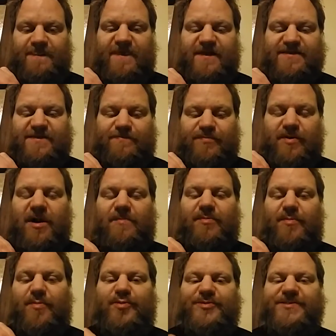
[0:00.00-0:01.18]
It's a
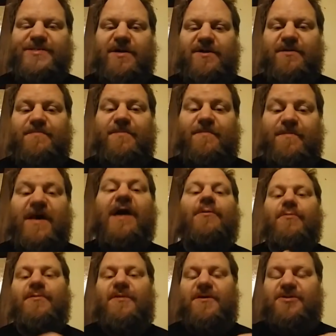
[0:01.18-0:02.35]
probable setup of that
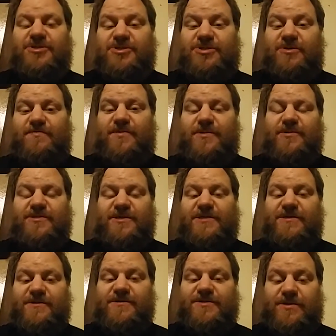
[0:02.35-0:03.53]
relationship 13
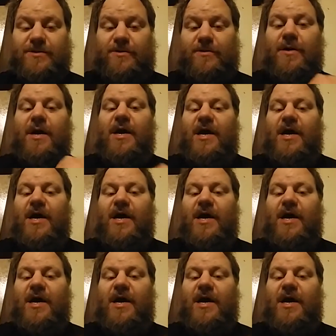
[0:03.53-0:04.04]
years ago